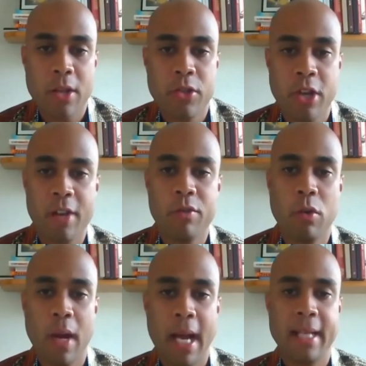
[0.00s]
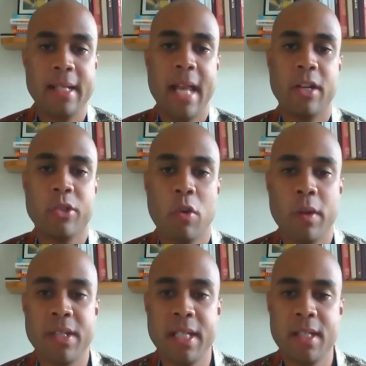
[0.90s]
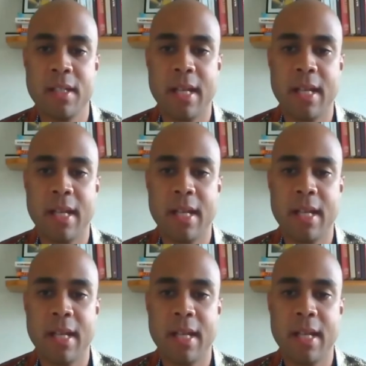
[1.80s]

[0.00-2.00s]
General and Editorial Assistant